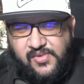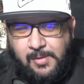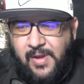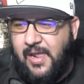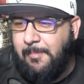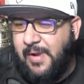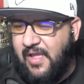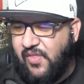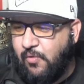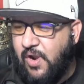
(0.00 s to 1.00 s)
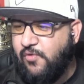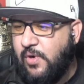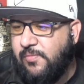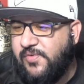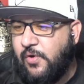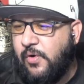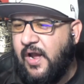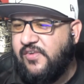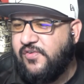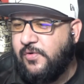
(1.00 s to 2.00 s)
I'm bad at math. I graduated from Socorro
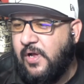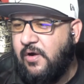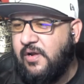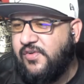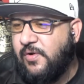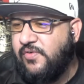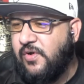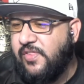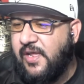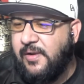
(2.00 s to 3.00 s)
High School. I already told you all that.